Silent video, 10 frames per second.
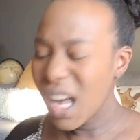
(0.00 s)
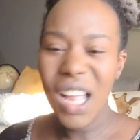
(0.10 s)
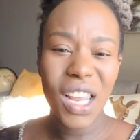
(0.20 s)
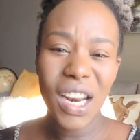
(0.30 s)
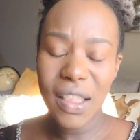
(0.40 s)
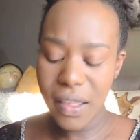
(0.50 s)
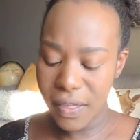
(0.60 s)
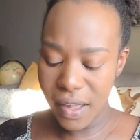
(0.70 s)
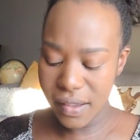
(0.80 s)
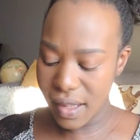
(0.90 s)
A lot of the
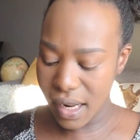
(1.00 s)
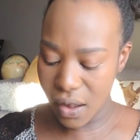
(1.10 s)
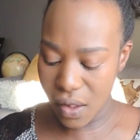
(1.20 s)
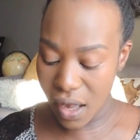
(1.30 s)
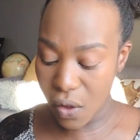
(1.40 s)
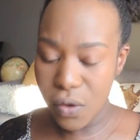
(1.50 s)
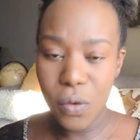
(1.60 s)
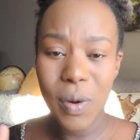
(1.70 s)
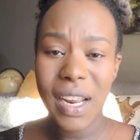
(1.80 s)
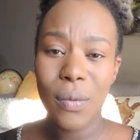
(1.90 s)
things that I, I
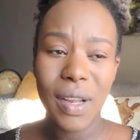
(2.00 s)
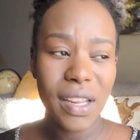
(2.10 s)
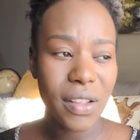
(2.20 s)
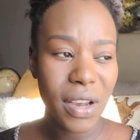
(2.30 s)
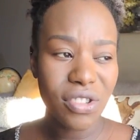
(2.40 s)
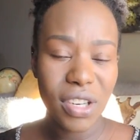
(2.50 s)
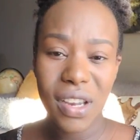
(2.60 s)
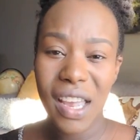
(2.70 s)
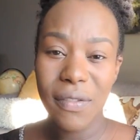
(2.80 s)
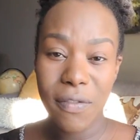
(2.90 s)
also, when I went in there,
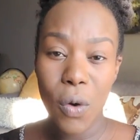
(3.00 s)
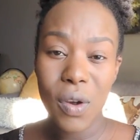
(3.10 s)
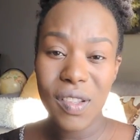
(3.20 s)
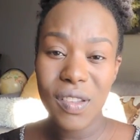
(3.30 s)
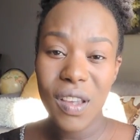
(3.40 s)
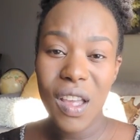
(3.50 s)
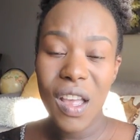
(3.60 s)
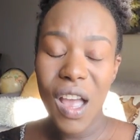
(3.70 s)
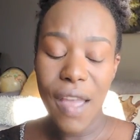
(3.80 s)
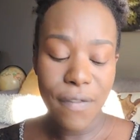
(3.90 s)
actually, I focused
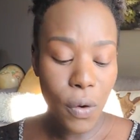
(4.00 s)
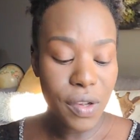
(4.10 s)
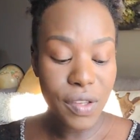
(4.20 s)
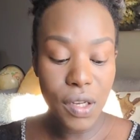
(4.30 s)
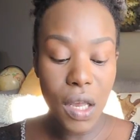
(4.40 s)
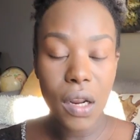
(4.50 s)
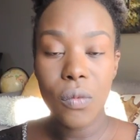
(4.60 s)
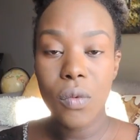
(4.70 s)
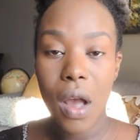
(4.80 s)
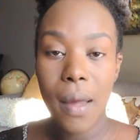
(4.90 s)
I focused a lot
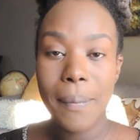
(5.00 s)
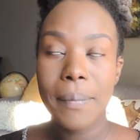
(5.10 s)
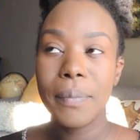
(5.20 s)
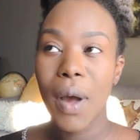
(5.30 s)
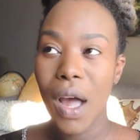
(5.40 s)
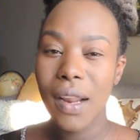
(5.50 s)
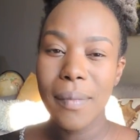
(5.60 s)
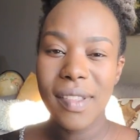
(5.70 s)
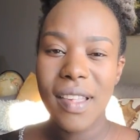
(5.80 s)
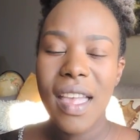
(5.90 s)
on um,
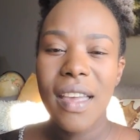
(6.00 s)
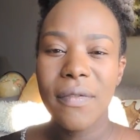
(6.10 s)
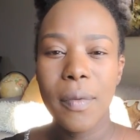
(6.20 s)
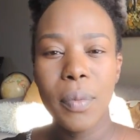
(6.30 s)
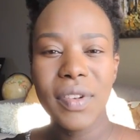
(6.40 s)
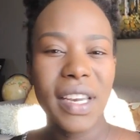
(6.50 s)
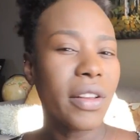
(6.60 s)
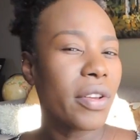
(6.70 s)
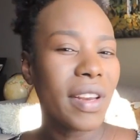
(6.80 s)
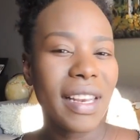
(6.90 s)
bottoms,
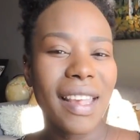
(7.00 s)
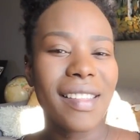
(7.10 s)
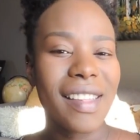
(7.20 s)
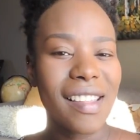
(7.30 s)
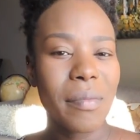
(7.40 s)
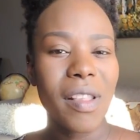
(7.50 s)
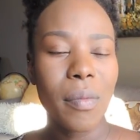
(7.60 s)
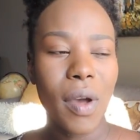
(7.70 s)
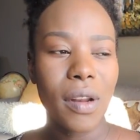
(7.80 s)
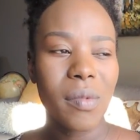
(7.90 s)
particularly like six
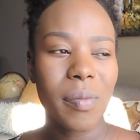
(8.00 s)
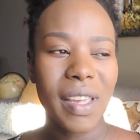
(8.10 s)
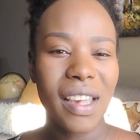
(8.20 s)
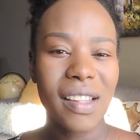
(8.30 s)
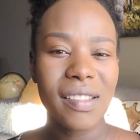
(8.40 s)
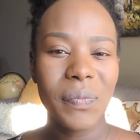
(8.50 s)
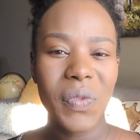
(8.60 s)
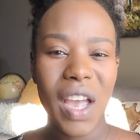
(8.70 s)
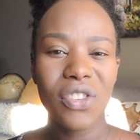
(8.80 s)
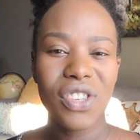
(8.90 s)
month bottoms because
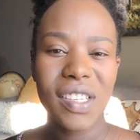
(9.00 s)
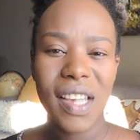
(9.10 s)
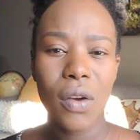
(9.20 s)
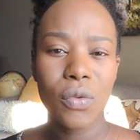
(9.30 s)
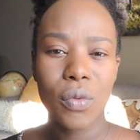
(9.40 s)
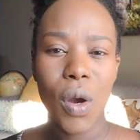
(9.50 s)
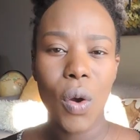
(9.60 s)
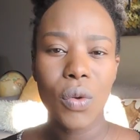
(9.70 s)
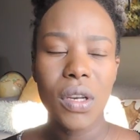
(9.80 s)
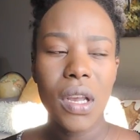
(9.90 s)
now she's
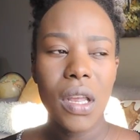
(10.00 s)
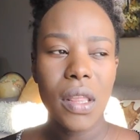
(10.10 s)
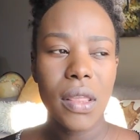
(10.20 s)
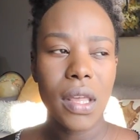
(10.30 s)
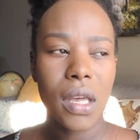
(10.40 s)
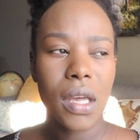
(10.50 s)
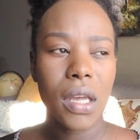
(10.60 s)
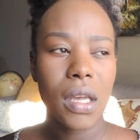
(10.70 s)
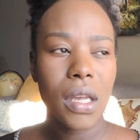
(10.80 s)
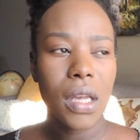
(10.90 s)
outgrown
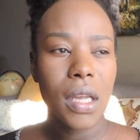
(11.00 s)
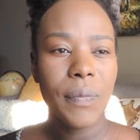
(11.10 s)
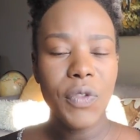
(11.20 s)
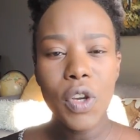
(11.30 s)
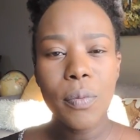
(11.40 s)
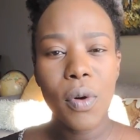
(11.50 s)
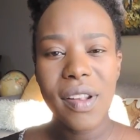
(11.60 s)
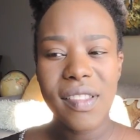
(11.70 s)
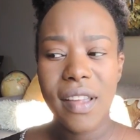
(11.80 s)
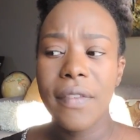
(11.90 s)
the
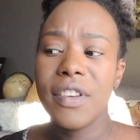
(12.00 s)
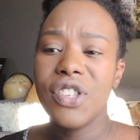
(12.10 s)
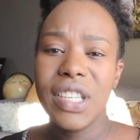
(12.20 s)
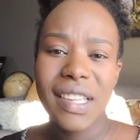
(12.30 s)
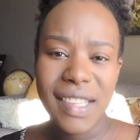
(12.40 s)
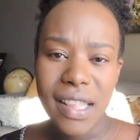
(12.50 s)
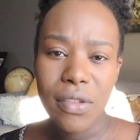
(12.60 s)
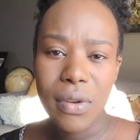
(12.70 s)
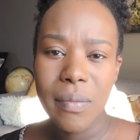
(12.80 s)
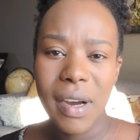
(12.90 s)
newborn stuff and she is in
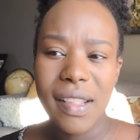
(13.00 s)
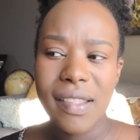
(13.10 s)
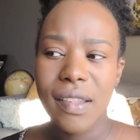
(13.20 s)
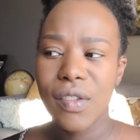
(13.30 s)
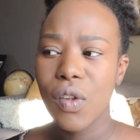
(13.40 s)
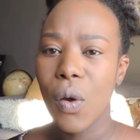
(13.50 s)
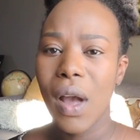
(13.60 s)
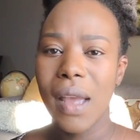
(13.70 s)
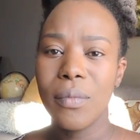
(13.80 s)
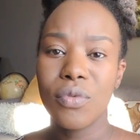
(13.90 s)
three months
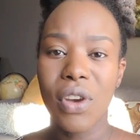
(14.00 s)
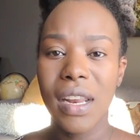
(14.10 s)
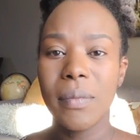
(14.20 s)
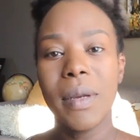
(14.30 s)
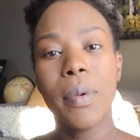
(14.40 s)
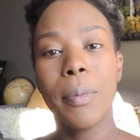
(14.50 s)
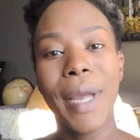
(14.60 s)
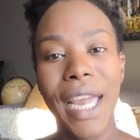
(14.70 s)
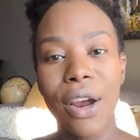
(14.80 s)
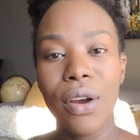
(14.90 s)
so i'm trying to be
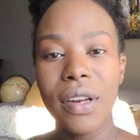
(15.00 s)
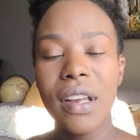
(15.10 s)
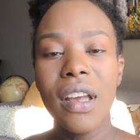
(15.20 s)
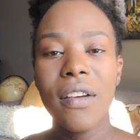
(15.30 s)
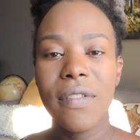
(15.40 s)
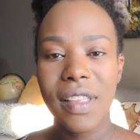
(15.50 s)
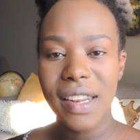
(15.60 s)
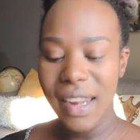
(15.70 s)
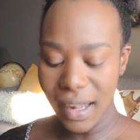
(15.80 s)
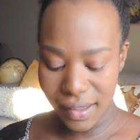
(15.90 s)
prepared for
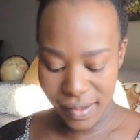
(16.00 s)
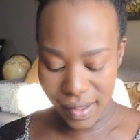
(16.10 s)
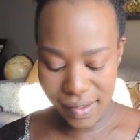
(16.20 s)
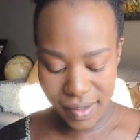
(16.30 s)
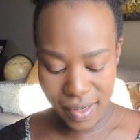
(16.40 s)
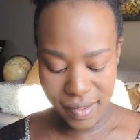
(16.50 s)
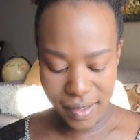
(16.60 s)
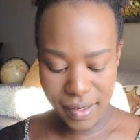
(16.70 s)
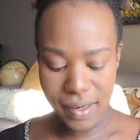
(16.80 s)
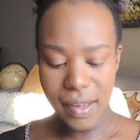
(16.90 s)
the next
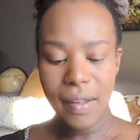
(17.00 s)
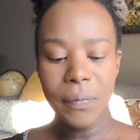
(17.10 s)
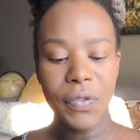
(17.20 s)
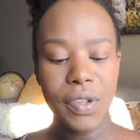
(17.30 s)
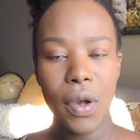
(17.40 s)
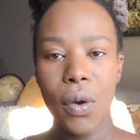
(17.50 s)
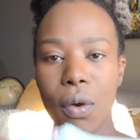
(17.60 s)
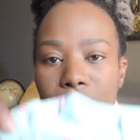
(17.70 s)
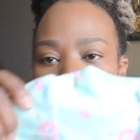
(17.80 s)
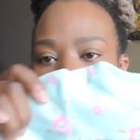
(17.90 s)
season so